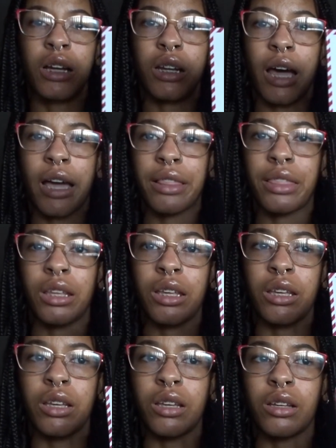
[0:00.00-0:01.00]
like
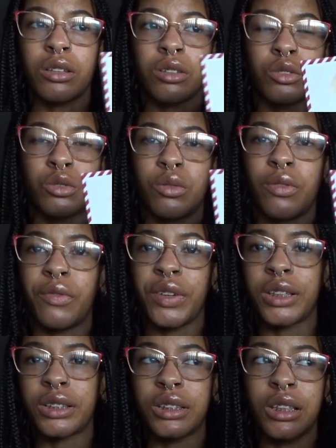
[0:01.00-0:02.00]
the little
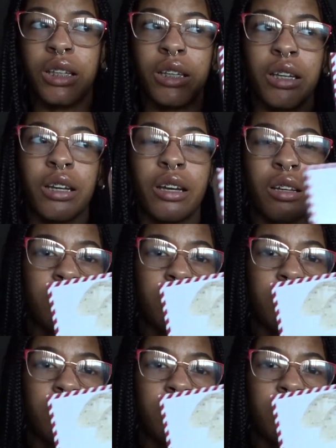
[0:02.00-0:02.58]
fencing